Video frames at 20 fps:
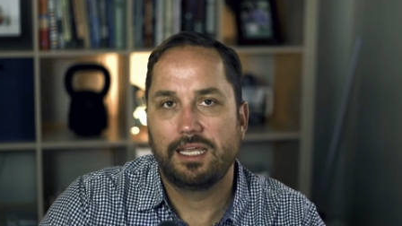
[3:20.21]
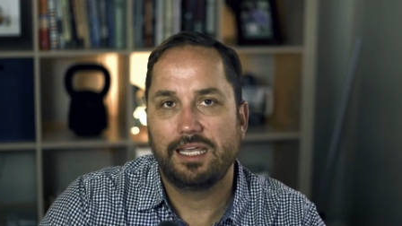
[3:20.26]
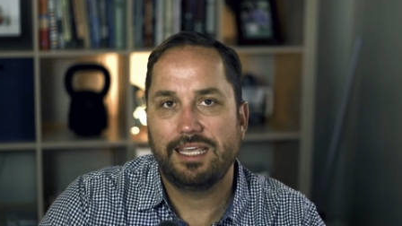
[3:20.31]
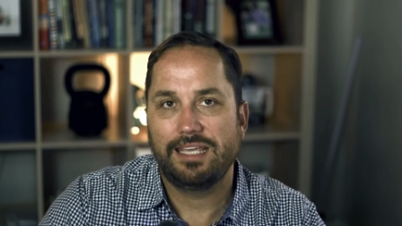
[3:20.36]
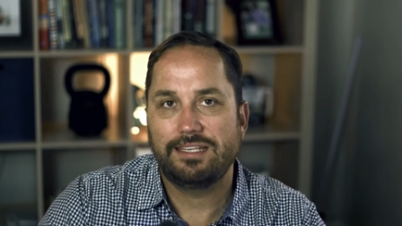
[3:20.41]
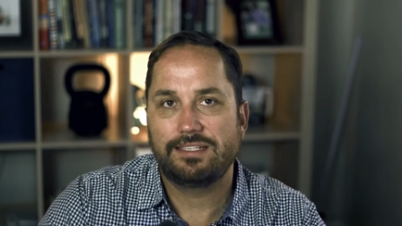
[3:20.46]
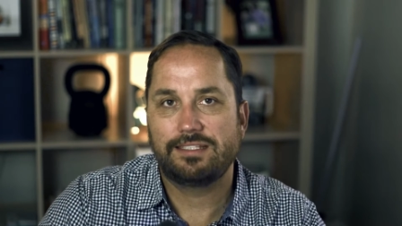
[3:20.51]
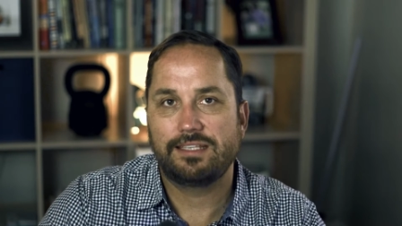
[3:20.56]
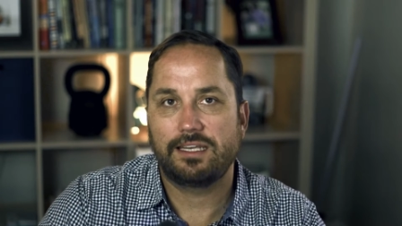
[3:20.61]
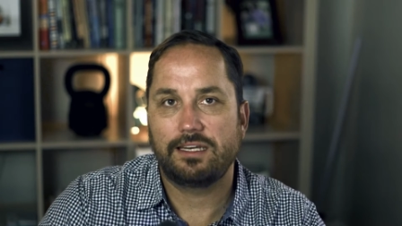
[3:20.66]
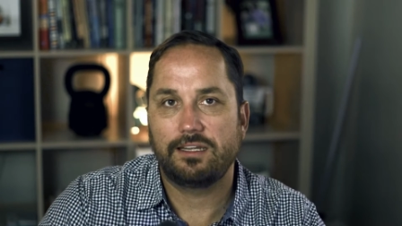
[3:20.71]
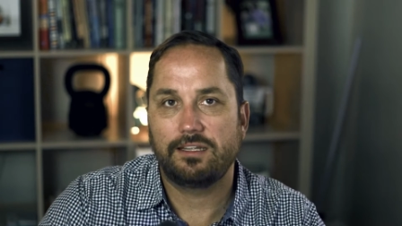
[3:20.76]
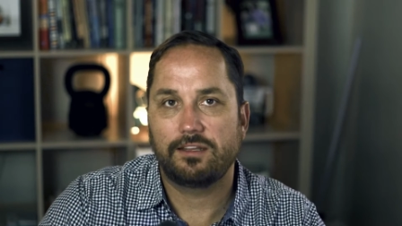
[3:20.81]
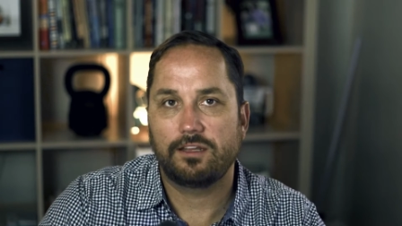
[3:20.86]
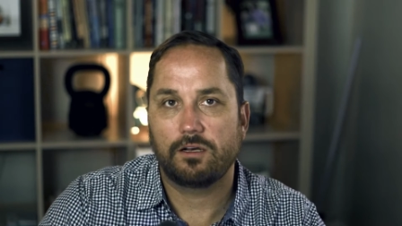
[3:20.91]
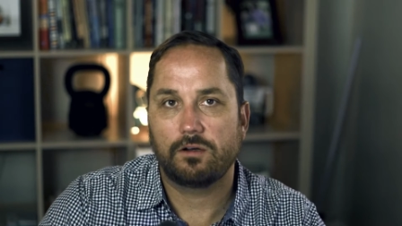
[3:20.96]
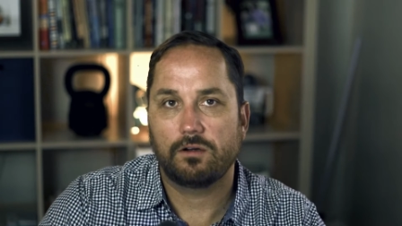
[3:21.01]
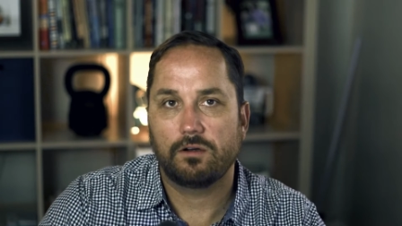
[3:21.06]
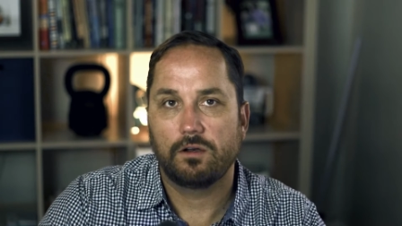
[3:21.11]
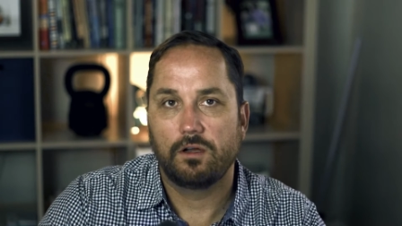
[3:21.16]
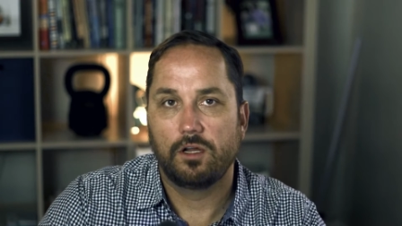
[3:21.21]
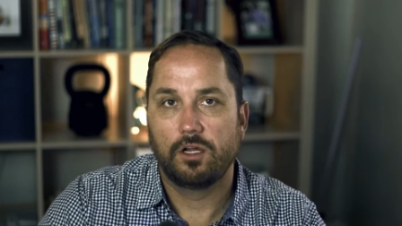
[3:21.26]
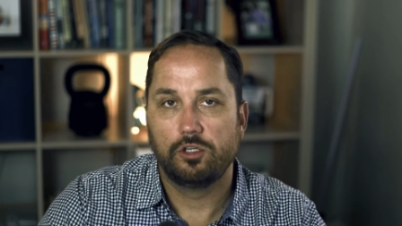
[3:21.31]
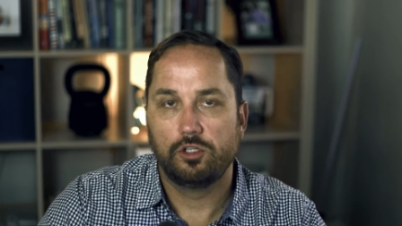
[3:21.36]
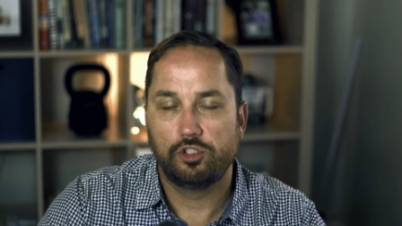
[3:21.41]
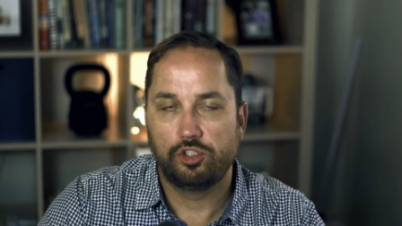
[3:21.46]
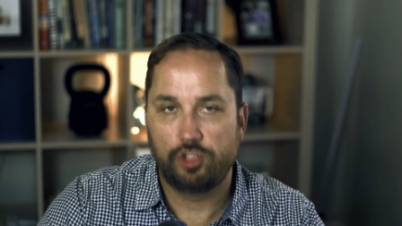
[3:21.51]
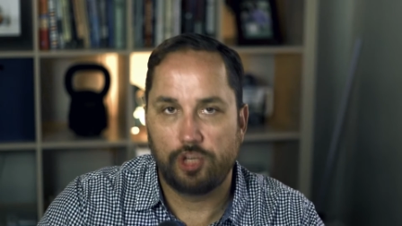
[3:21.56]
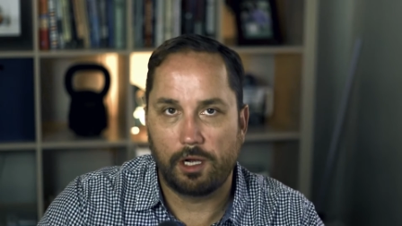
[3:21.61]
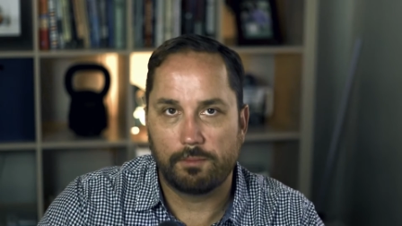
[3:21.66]
he's sitting there,
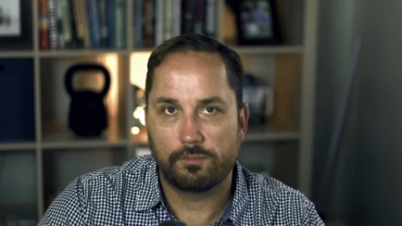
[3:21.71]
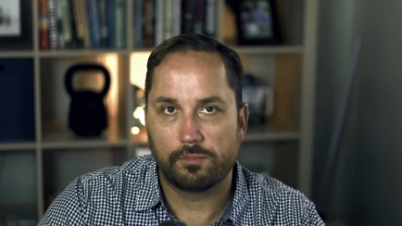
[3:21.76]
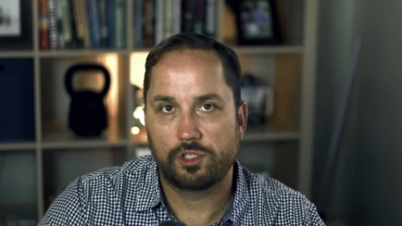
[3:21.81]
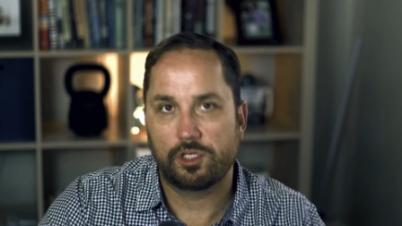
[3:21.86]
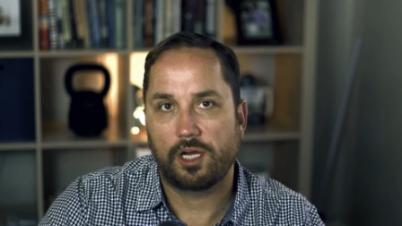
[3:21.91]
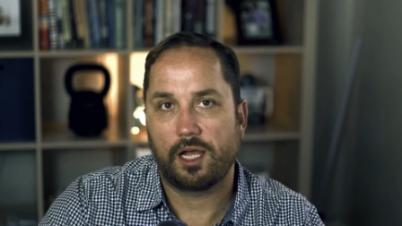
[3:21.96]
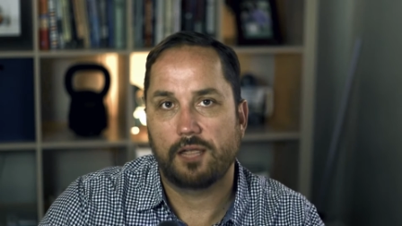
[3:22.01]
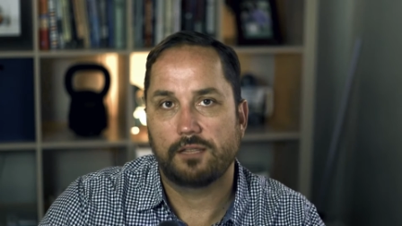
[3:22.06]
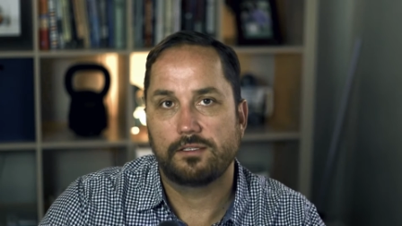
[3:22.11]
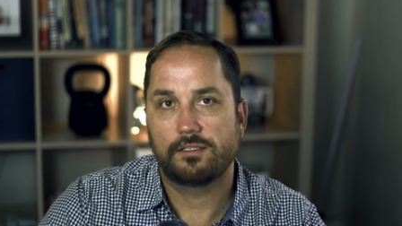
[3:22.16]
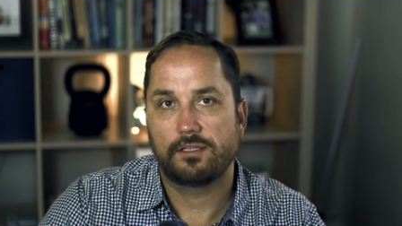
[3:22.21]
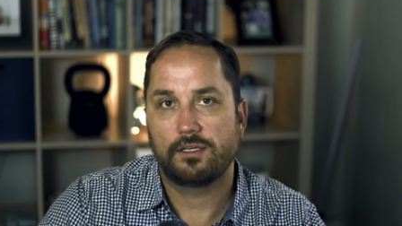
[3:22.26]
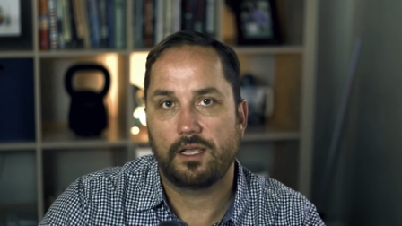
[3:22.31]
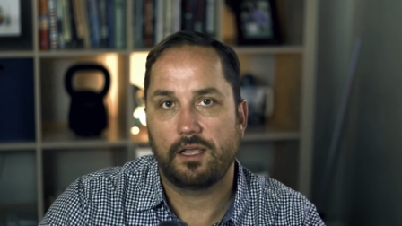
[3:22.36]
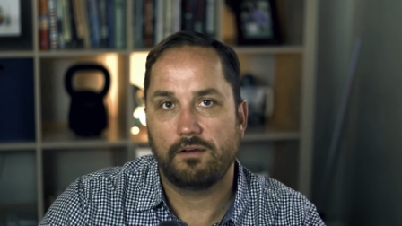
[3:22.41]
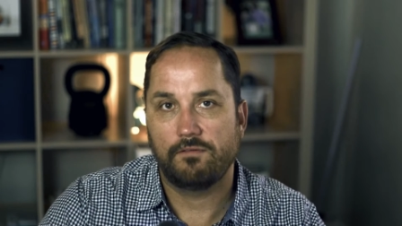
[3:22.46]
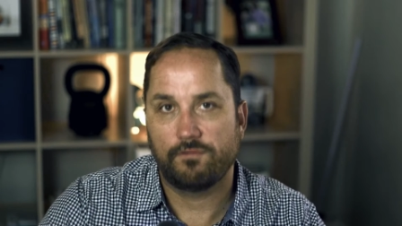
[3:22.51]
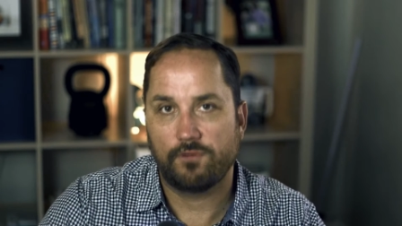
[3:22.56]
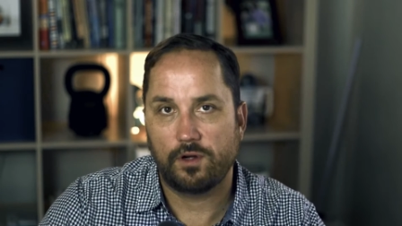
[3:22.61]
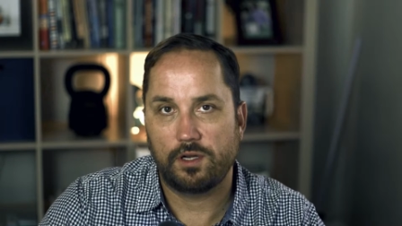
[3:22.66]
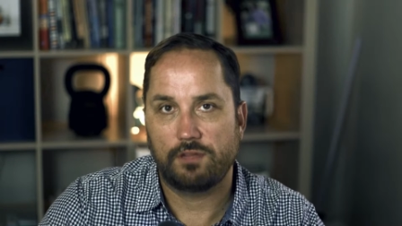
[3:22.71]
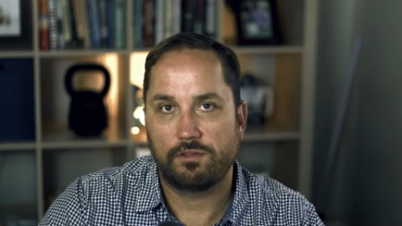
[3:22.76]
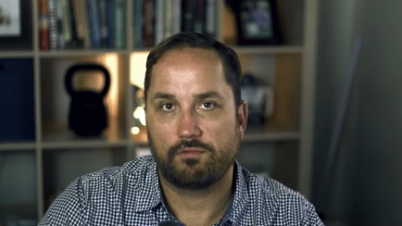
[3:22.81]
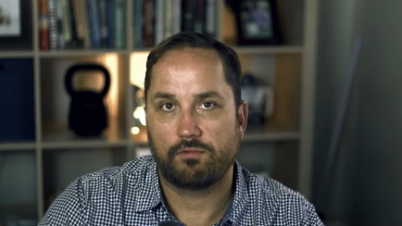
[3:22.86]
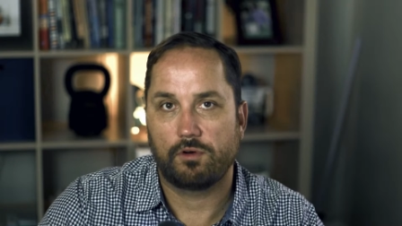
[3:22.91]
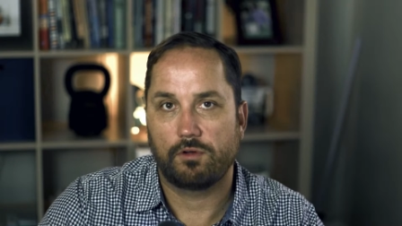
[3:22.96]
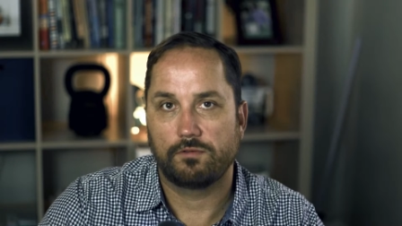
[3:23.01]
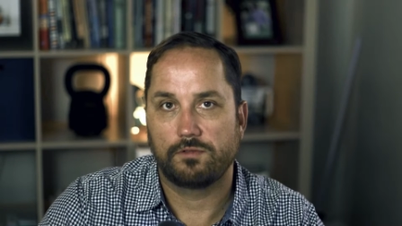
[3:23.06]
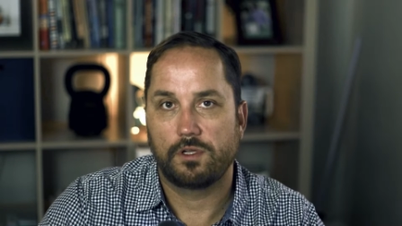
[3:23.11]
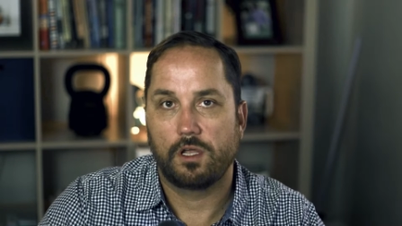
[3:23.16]
jump shots and free
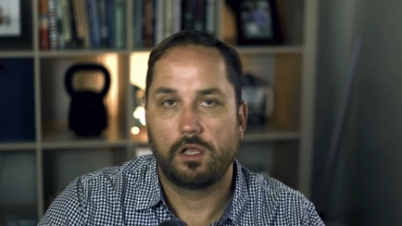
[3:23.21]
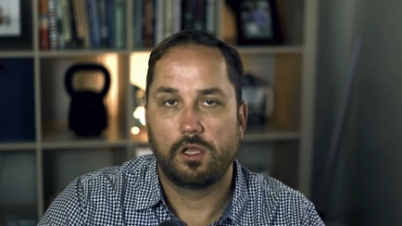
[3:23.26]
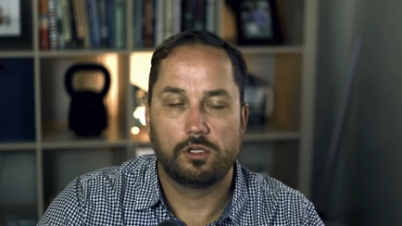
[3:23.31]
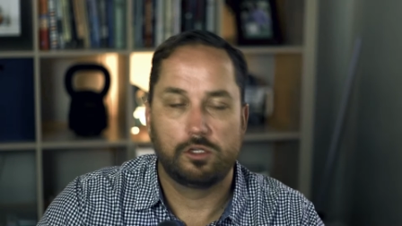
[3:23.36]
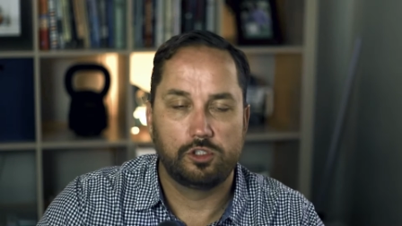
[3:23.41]
throws,